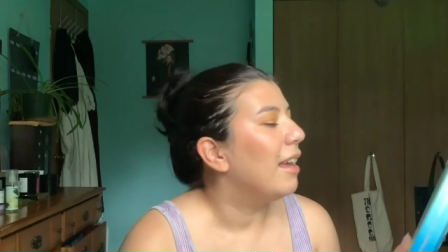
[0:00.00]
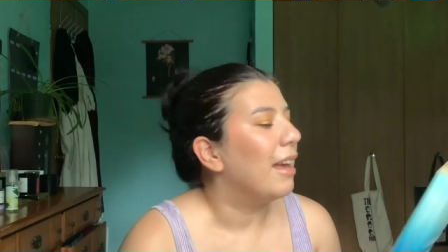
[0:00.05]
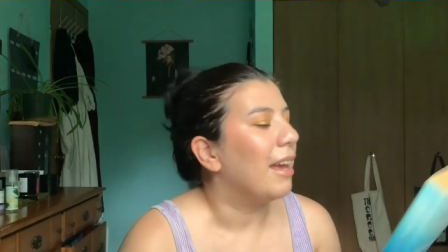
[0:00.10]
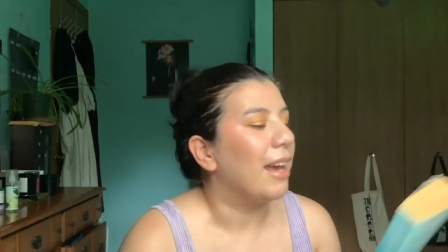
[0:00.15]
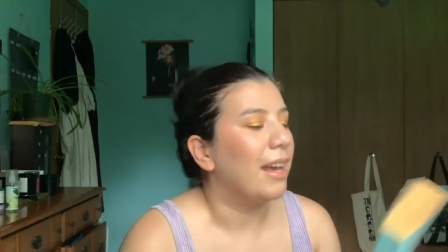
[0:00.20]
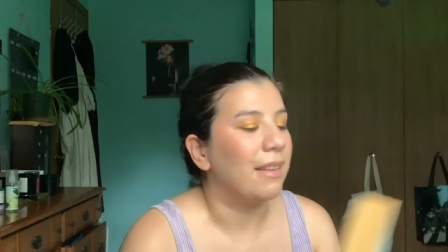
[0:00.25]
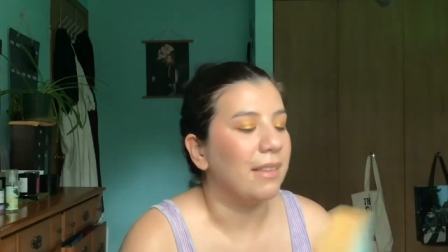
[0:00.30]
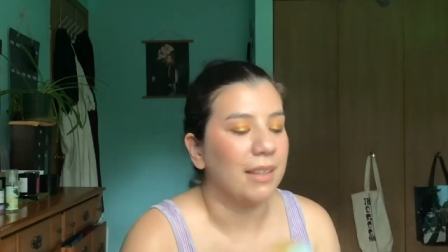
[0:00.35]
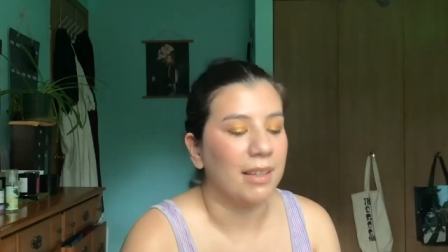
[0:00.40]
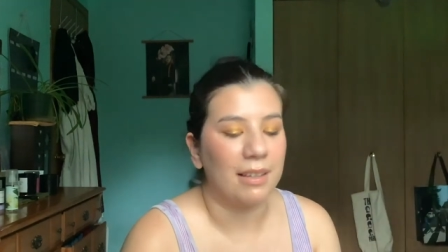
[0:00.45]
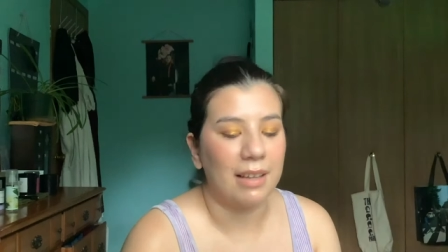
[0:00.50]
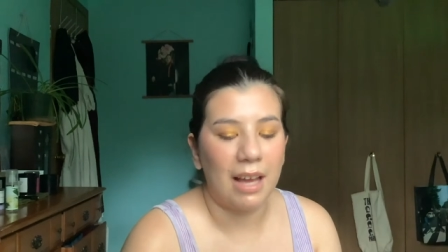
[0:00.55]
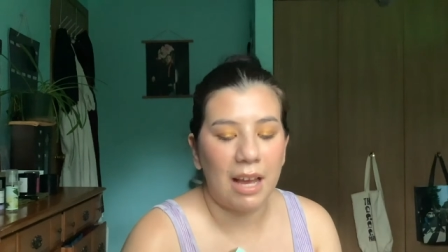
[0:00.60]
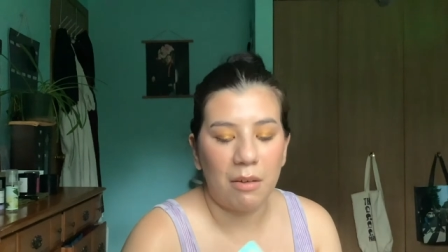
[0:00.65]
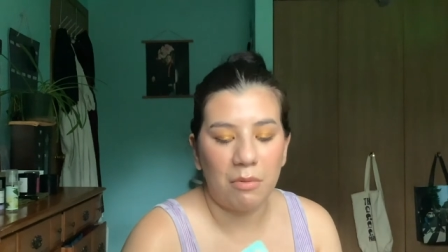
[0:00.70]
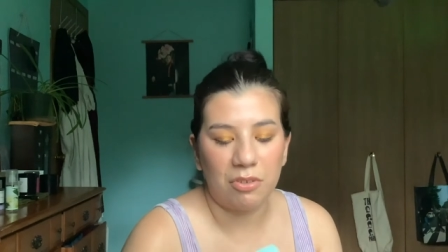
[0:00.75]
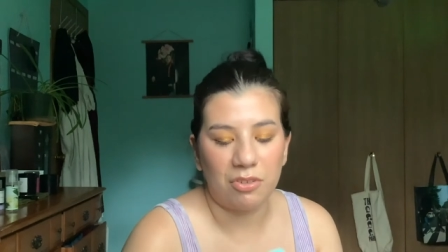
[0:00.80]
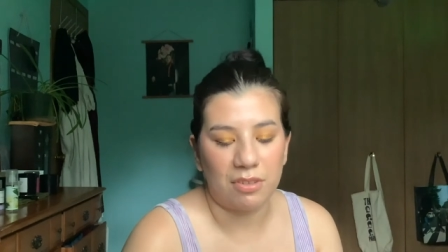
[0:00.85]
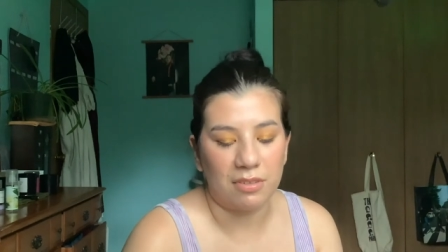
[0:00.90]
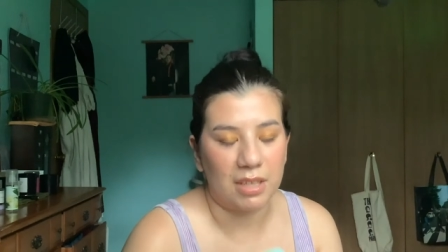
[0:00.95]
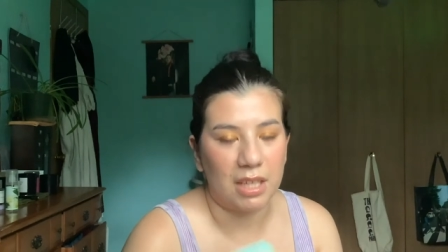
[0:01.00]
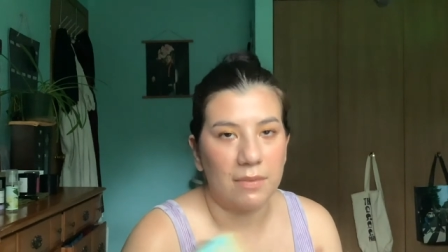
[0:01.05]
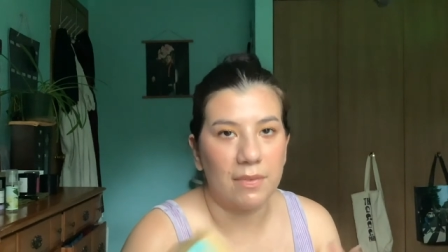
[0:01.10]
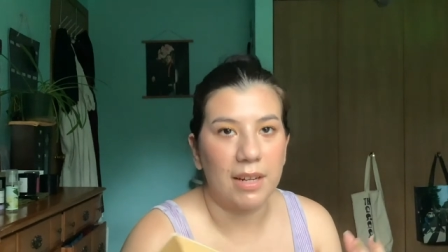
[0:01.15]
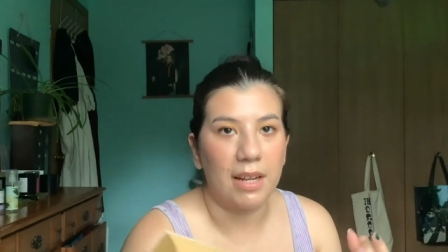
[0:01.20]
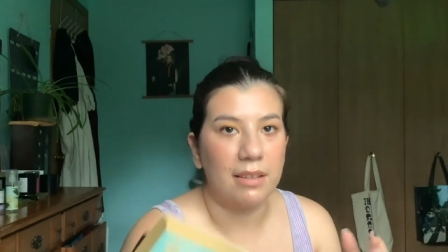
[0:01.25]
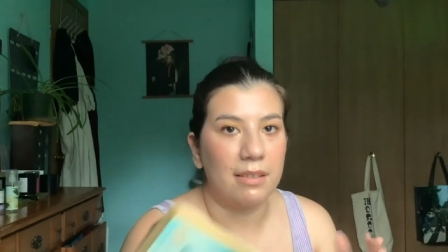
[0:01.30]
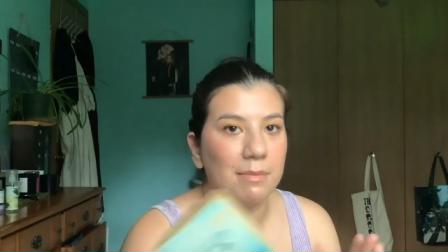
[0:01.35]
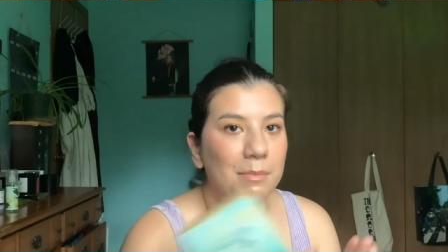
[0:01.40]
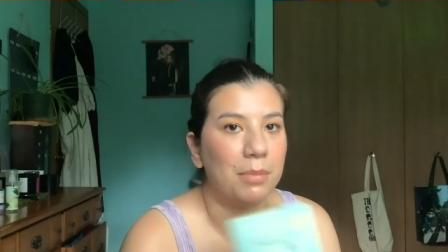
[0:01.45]
And the guy was just giving
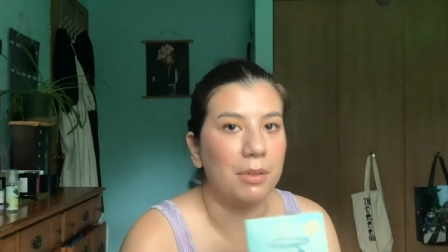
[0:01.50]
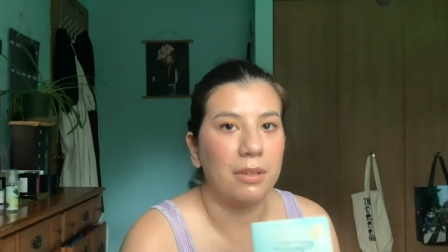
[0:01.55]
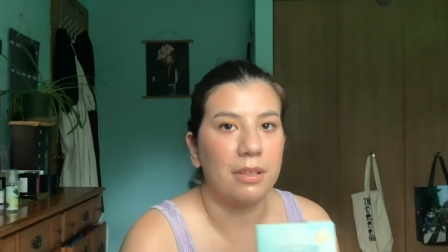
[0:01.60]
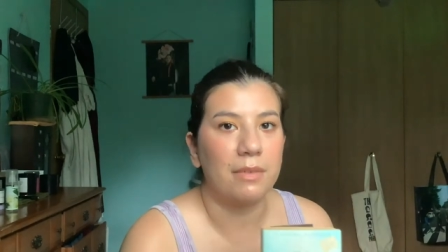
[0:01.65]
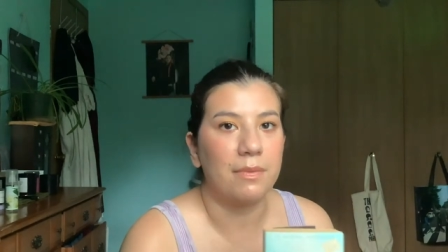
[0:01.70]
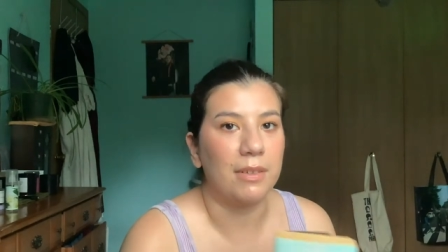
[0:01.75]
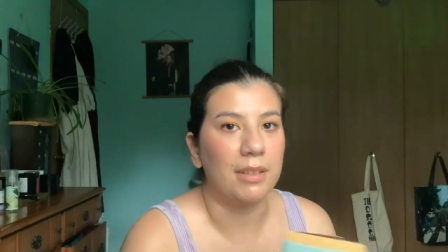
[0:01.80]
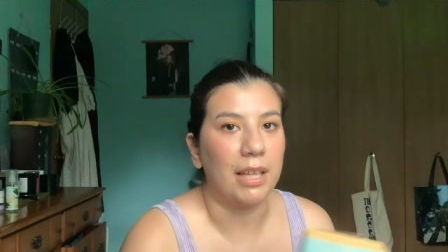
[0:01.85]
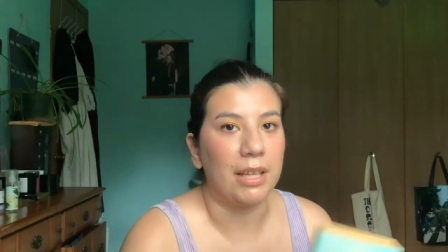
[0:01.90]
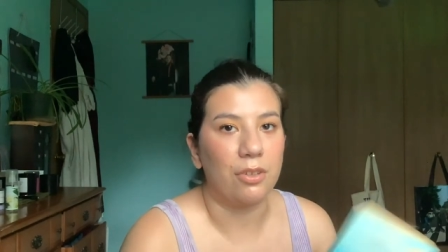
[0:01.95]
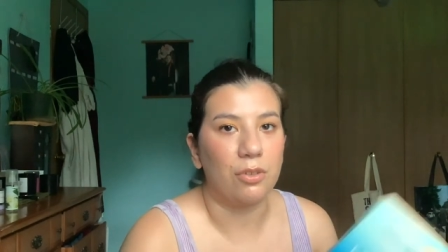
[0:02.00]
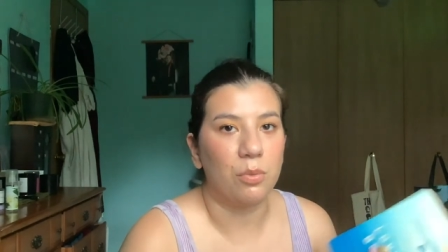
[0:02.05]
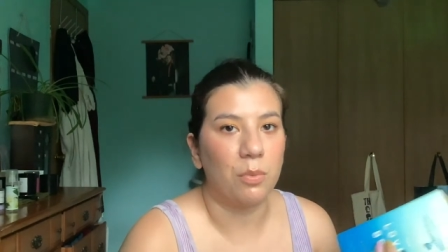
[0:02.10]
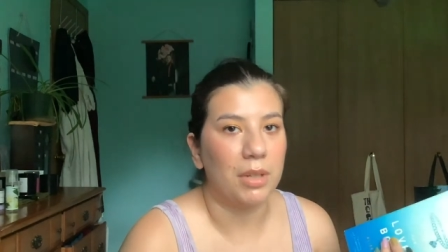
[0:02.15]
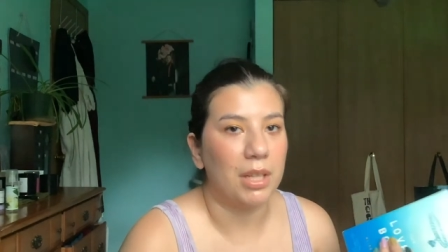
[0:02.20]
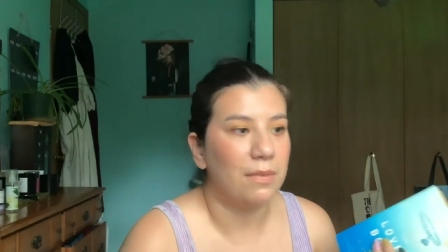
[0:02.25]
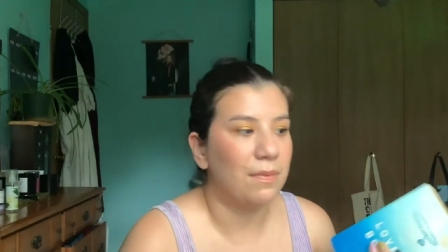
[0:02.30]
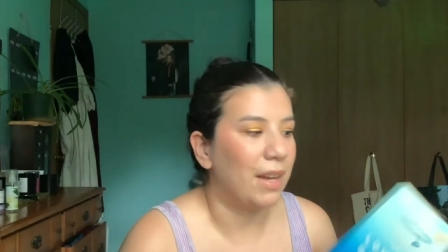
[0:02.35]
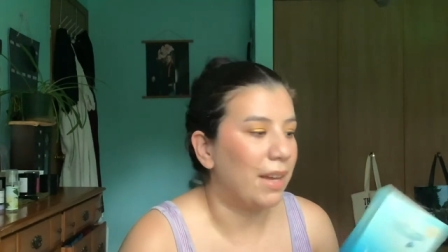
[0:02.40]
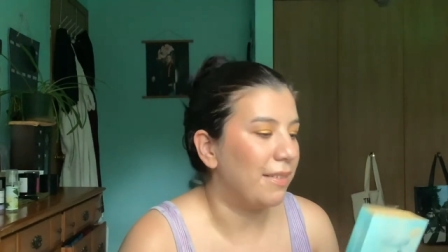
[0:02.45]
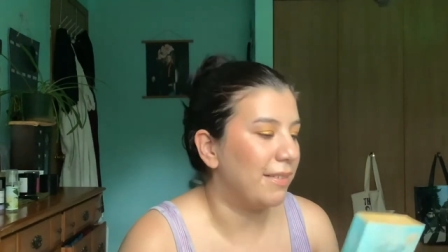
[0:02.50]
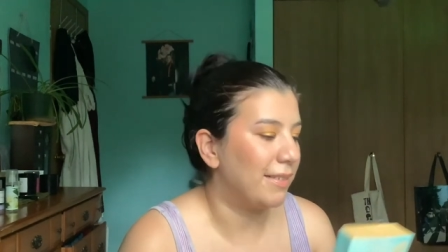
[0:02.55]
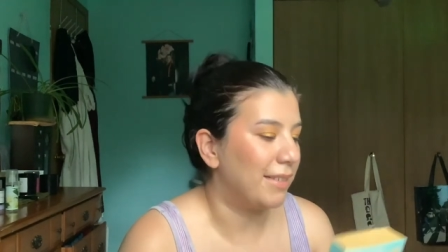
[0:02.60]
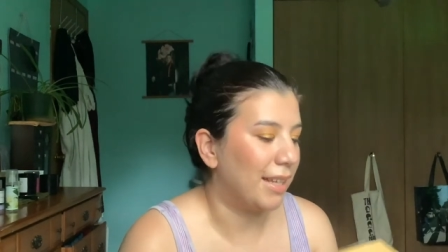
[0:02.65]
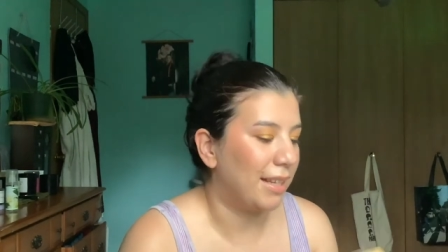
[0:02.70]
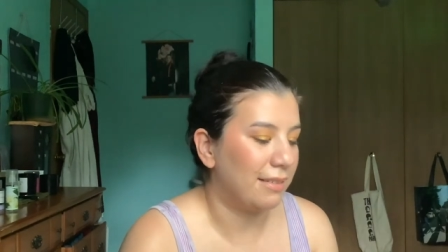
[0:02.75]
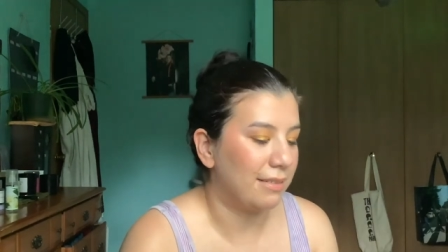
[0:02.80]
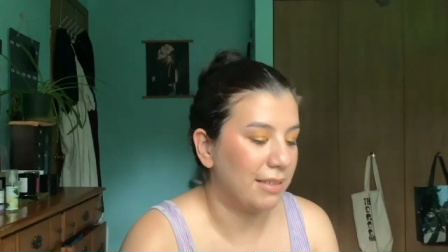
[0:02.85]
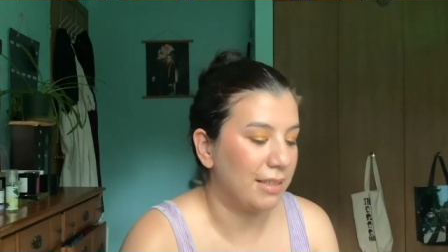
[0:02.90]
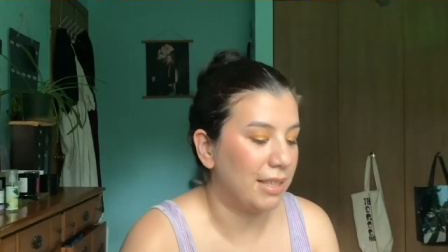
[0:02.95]
us books for like twenty-five
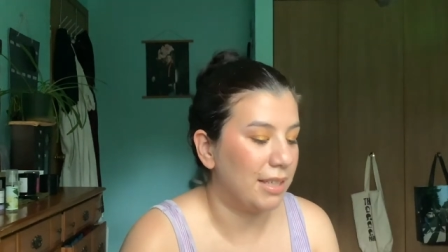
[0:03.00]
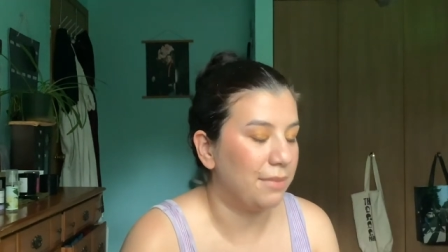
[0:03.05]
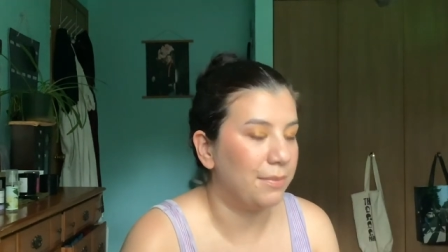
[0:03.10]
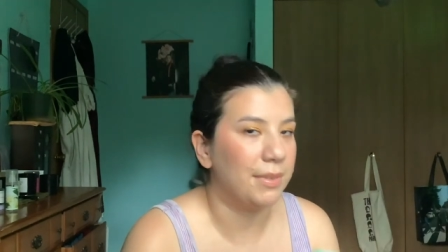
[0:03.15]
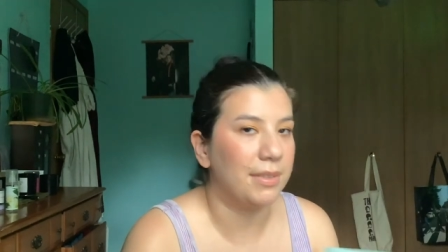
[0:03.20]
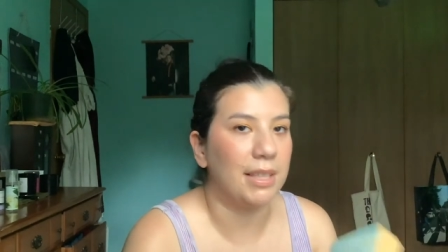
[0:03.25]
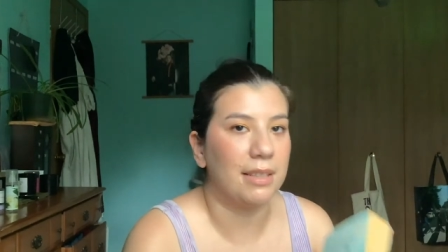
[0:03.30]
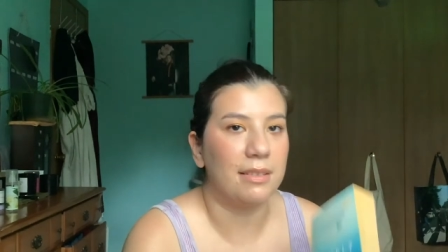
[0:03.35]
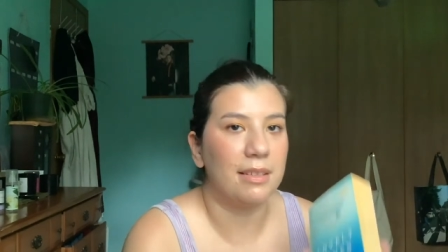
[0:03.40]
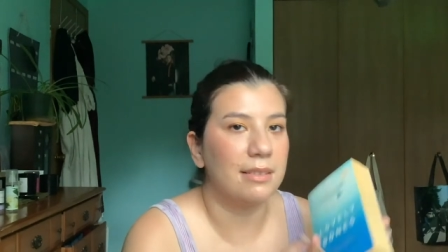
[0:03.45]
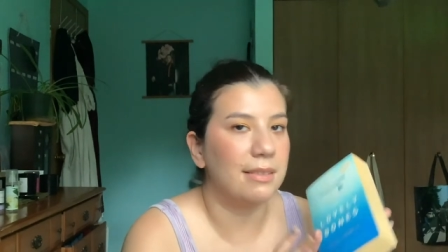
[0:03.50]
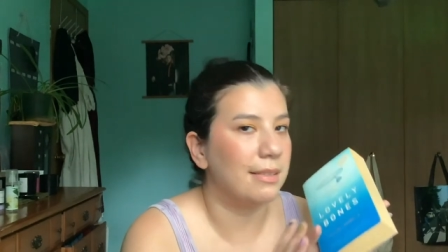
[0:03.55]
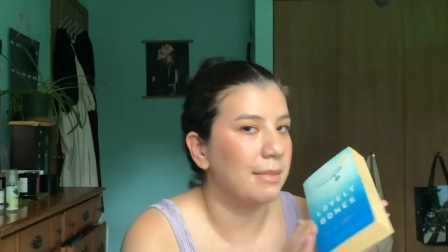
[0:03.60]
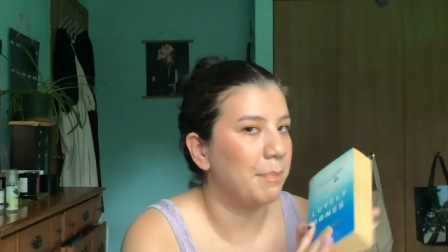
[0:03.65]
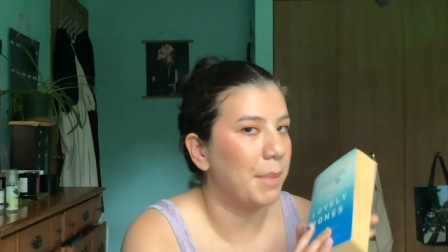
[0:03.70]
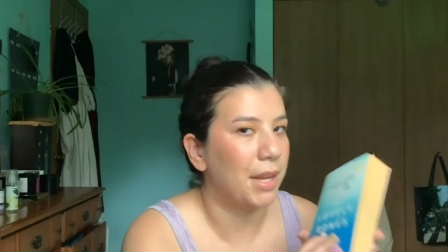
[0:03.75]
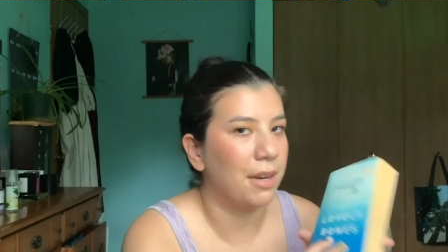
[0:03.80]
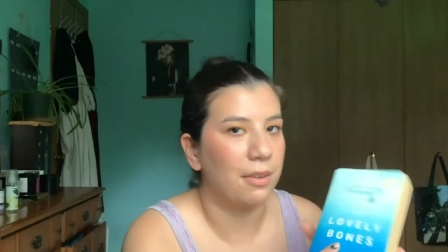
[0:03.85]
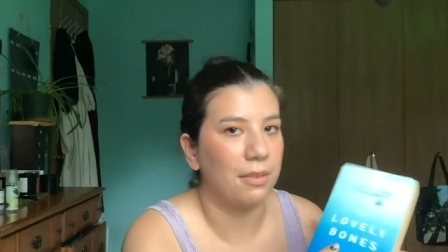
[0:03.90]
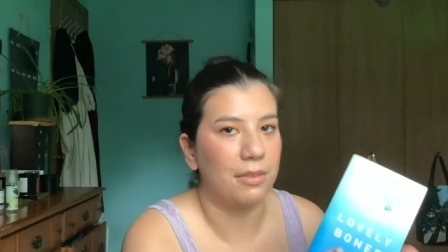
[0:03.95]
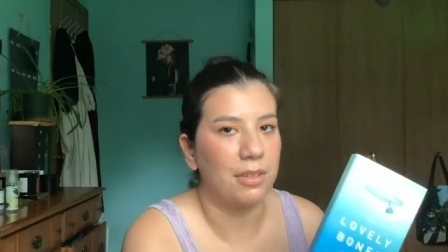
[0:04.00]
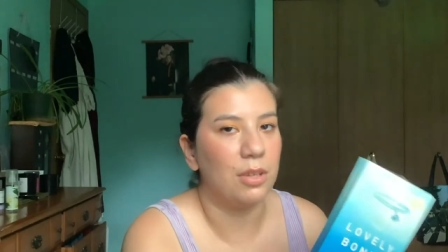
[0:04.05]
cents, and he was like, this is better,